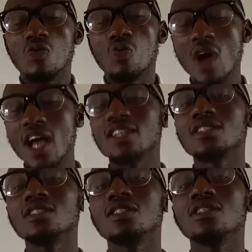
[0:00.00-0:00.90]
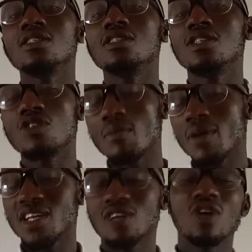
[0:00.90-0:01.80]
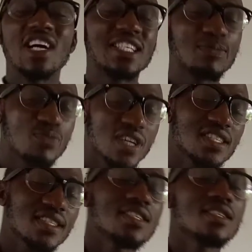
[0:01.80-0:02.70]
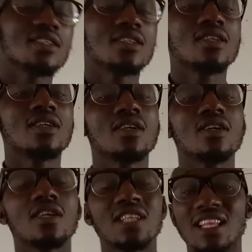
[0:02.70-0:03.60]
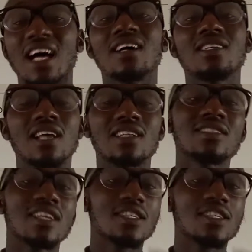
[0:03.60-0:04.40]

When the number that you are expressing that